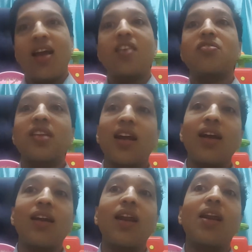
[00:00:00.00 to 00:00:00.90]
A
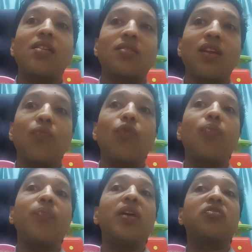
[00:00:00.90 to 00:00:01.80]
secondary lesson
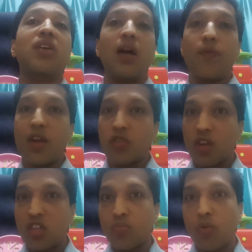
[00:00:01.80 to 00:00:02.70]
would be
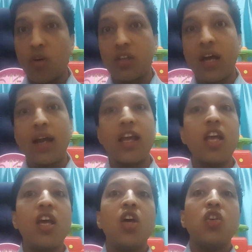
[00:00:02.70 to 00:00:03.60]
salvation is more than a